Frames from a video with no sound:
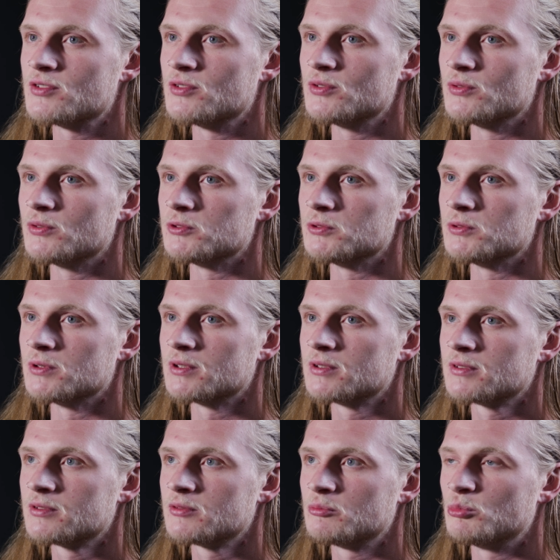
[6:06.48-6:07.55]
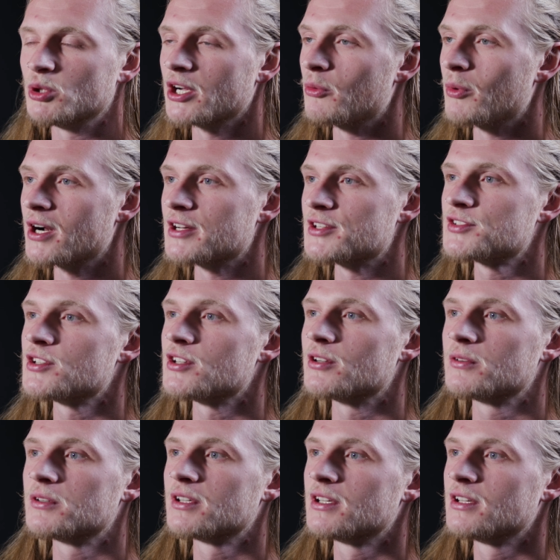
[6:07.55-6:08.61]
to bring awareness
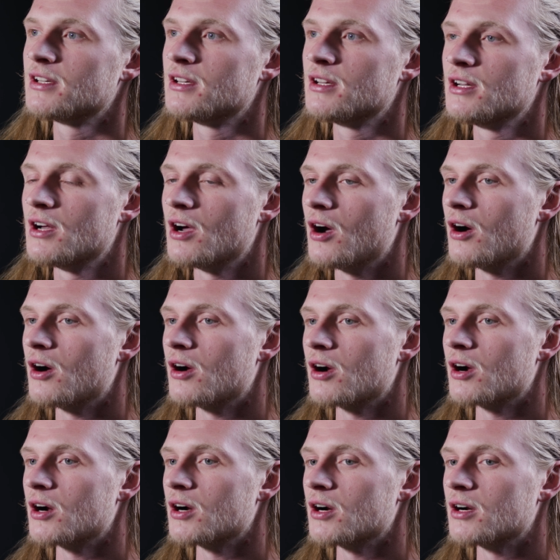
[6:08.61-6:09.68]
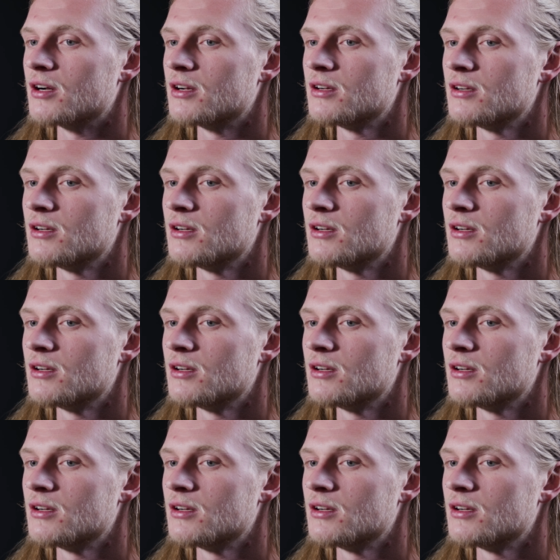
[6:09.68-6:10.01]
to are,